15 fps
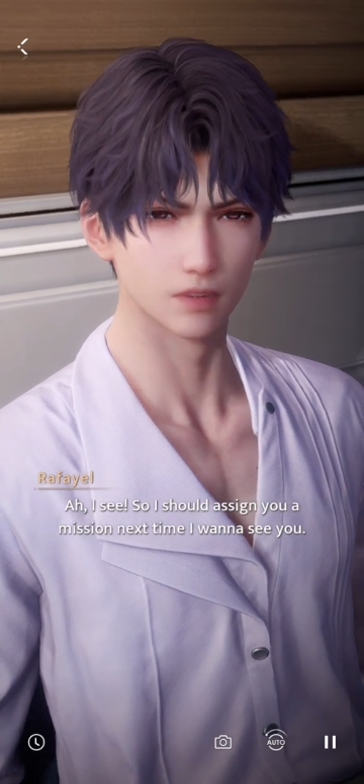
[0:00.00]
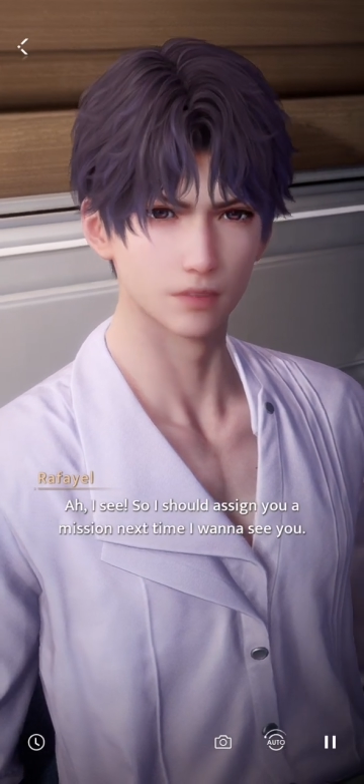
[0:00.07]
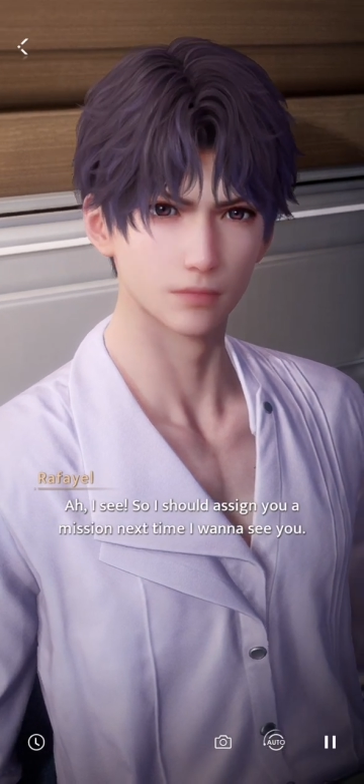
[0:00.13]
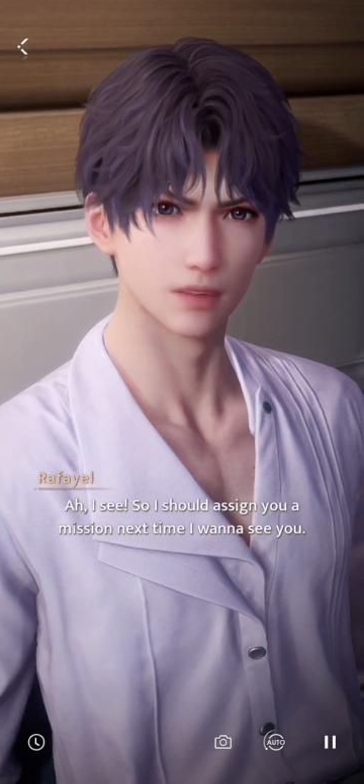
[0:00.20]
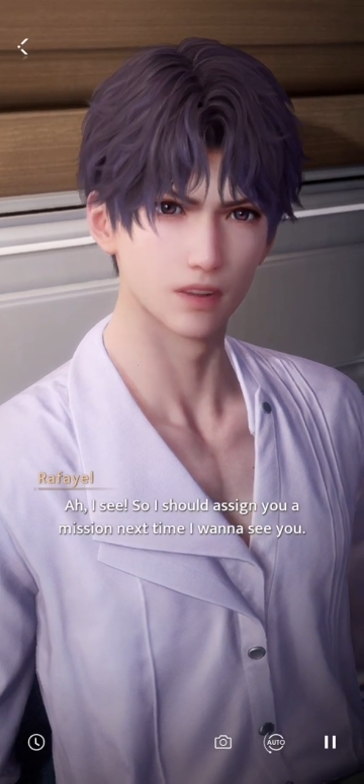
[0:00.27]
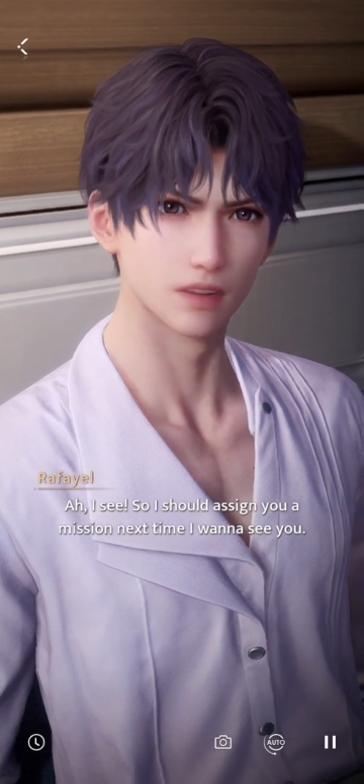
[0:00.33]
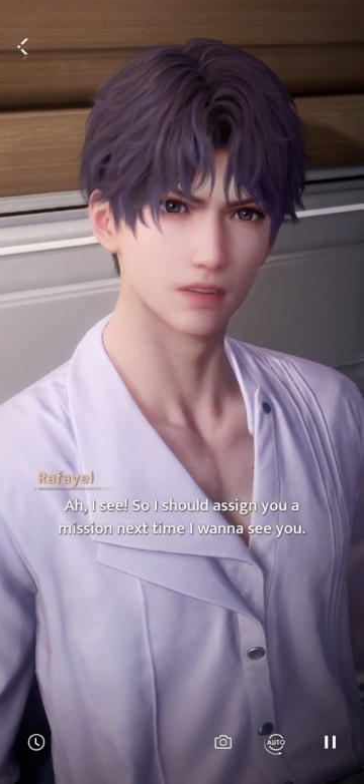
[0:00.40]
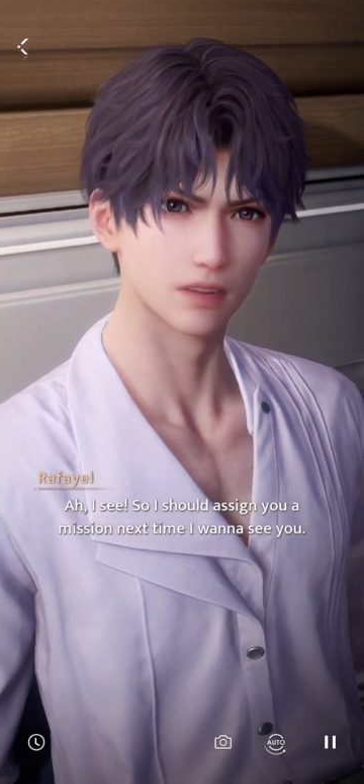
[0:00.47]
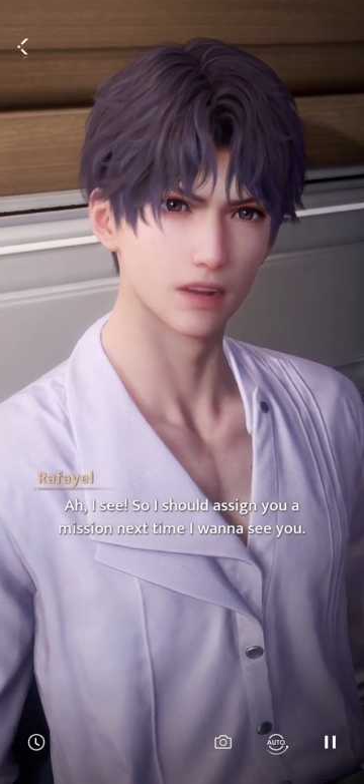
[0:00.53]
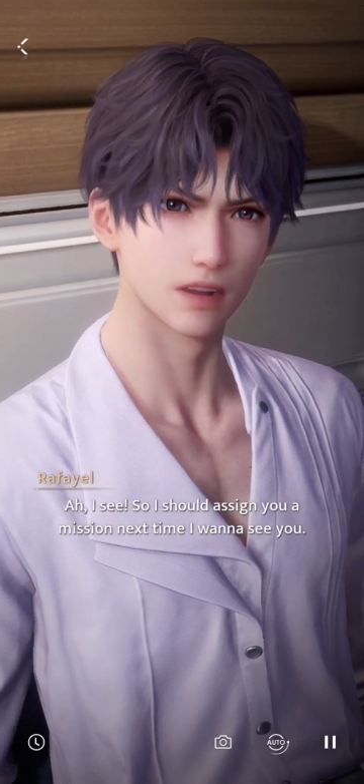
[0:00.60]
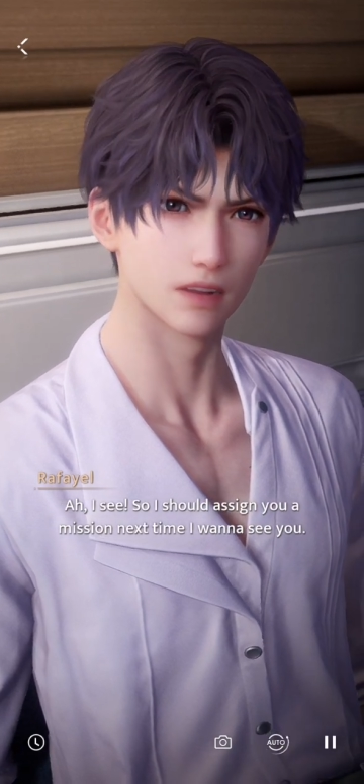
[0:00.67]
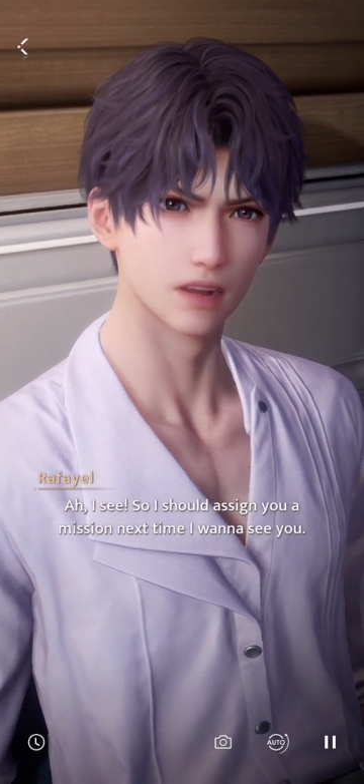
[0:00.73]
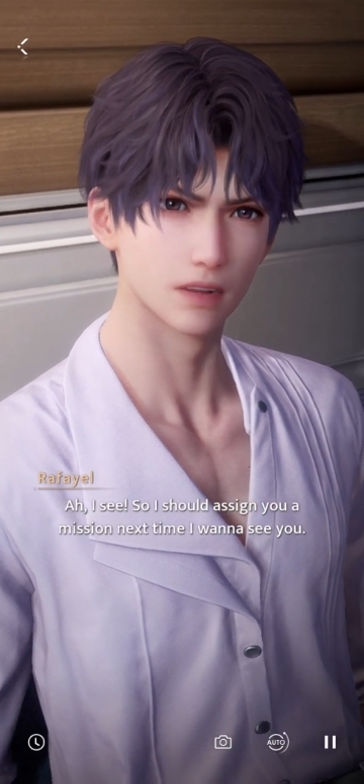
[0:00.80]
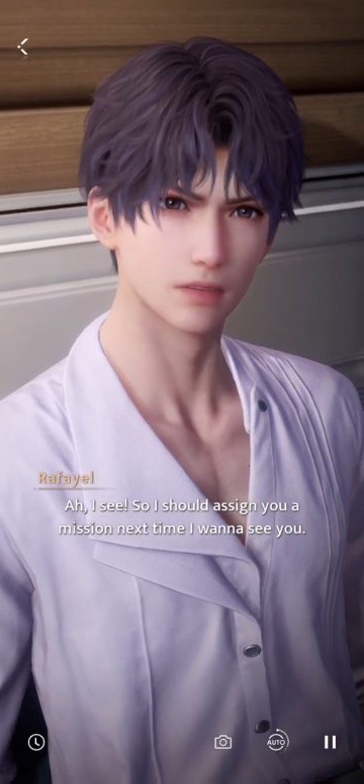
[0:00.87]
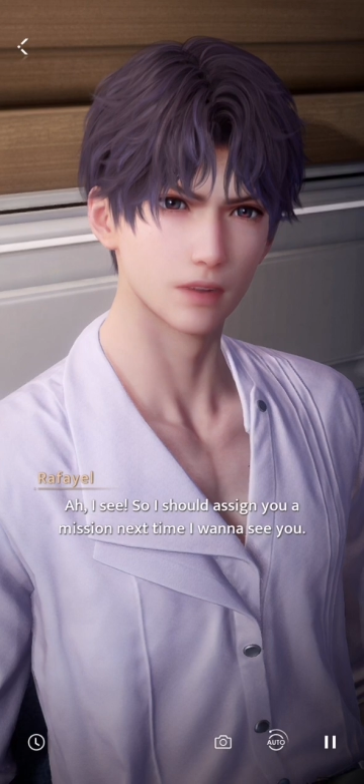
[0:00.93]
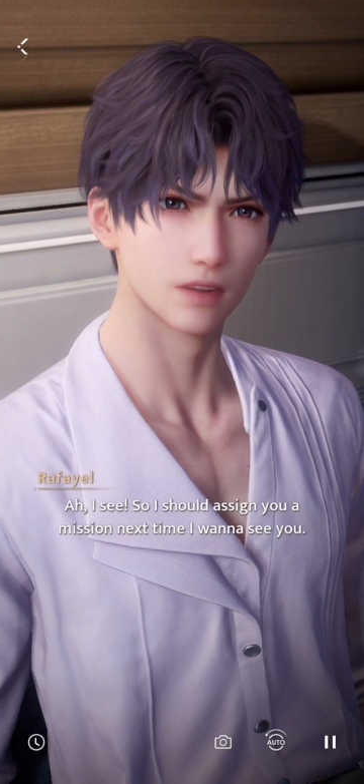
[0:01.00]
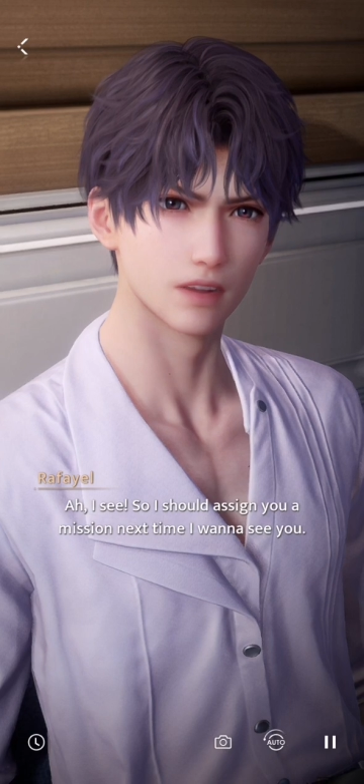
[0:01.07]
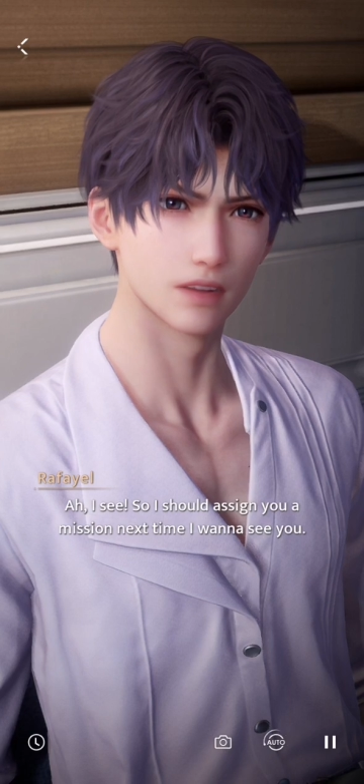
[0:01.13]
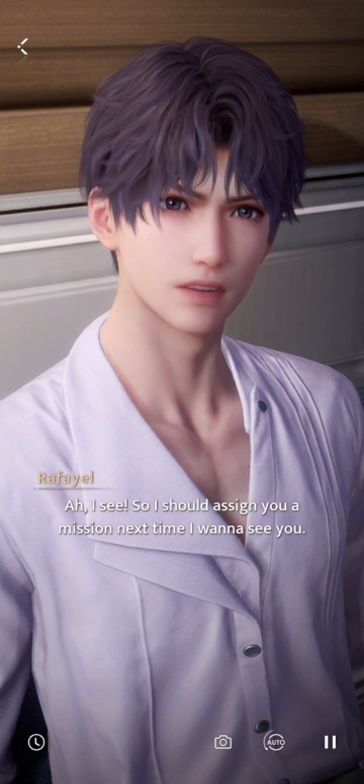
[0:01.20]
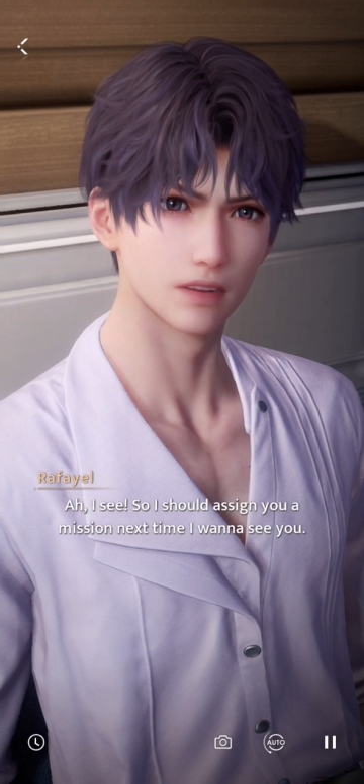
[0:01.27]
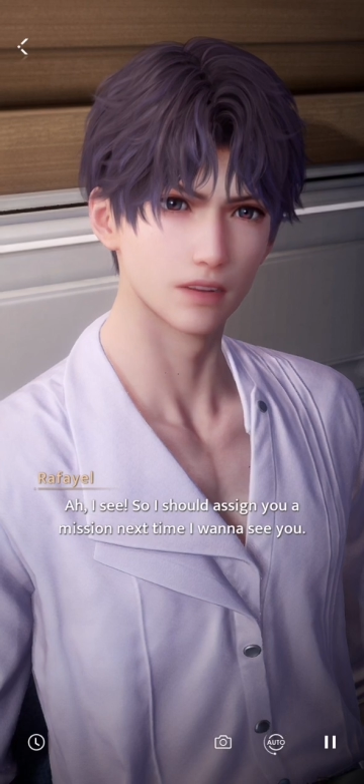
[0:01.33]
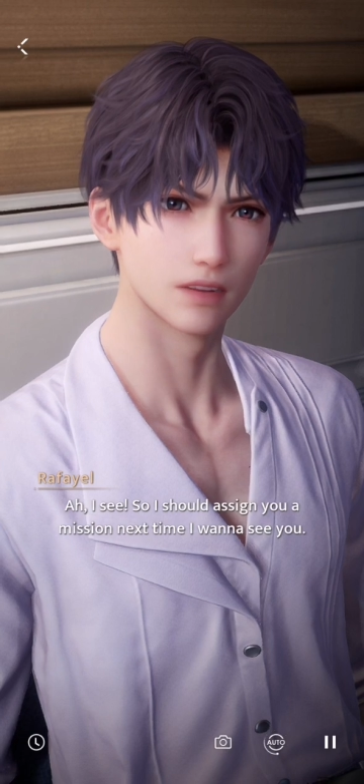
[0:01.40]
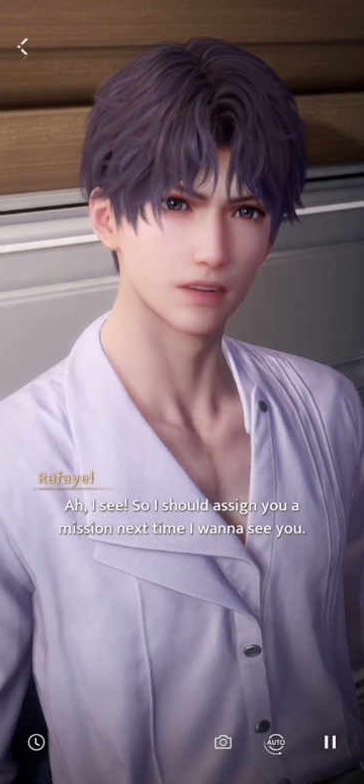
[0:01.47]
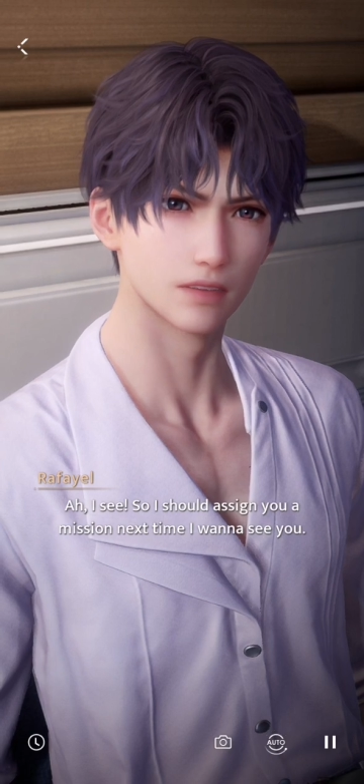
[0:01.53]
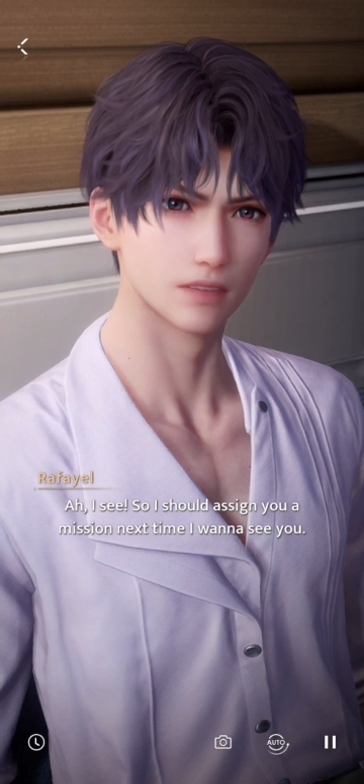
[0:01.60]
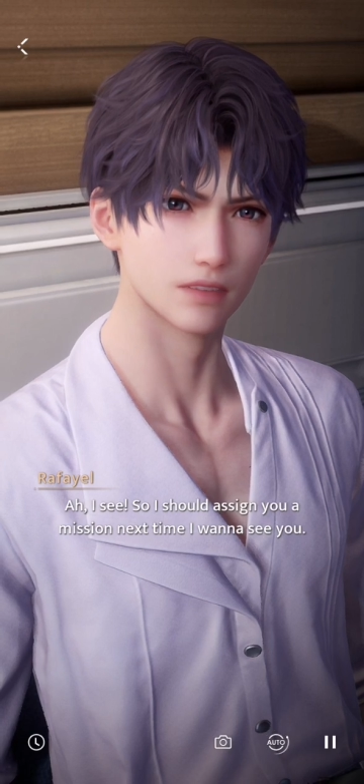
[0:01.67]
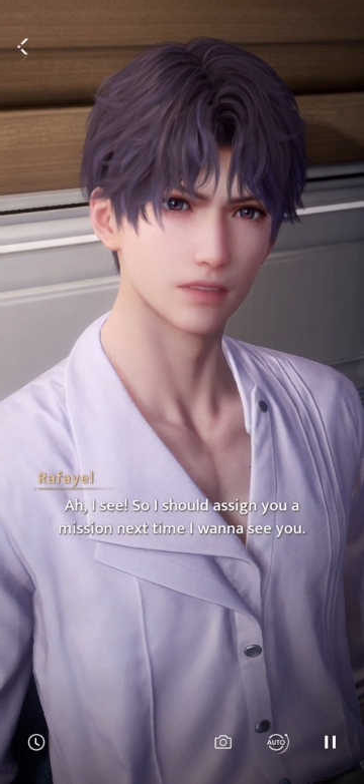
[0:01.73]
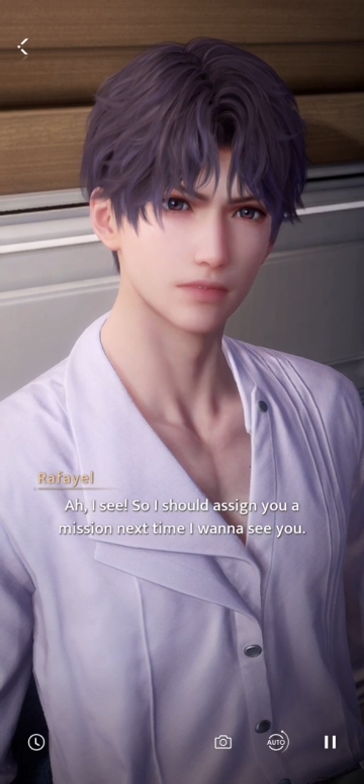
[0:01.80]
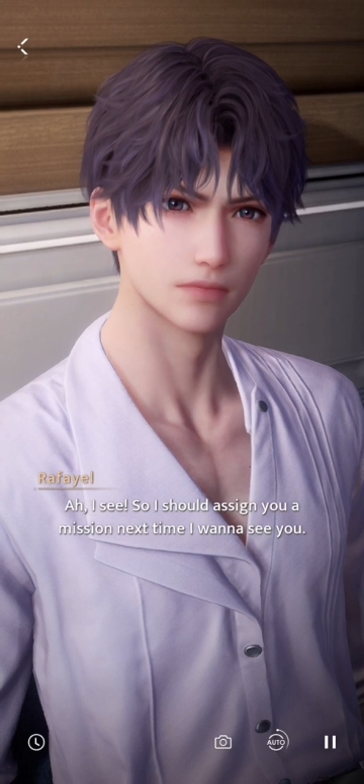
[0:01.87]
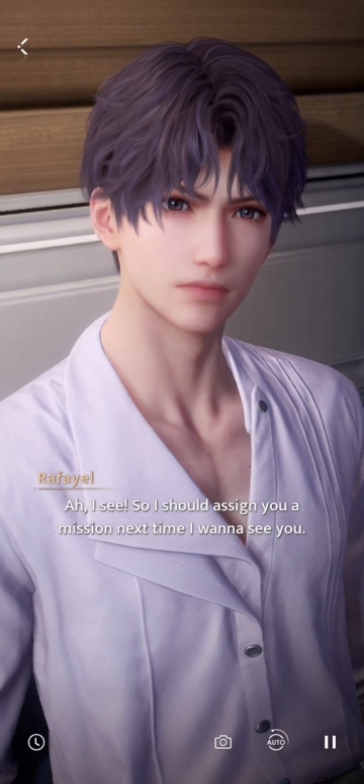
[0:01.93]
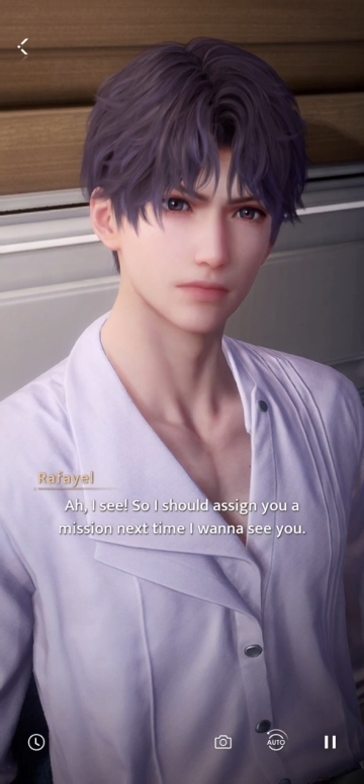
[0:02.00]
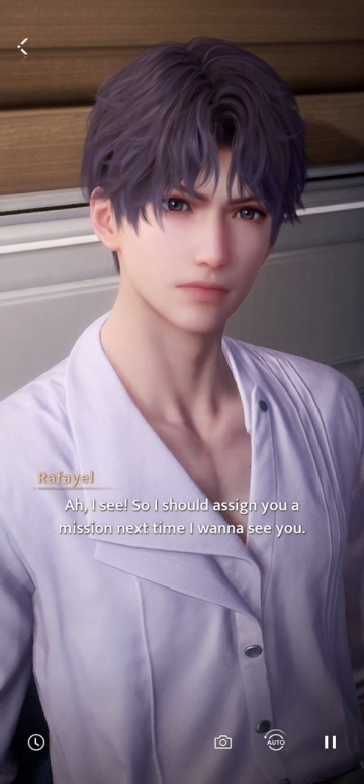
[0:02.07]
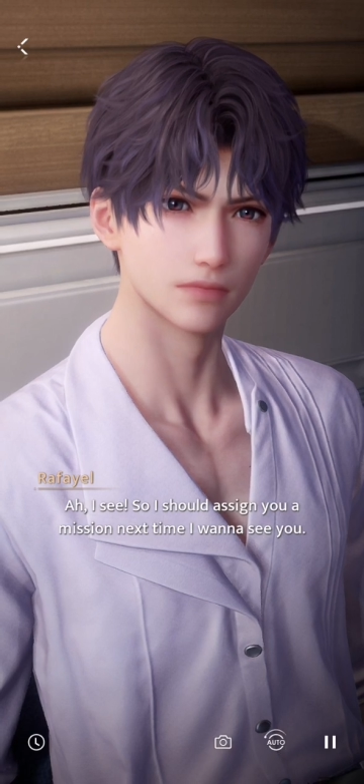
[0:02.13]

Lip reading: you a mission next time I want to see you.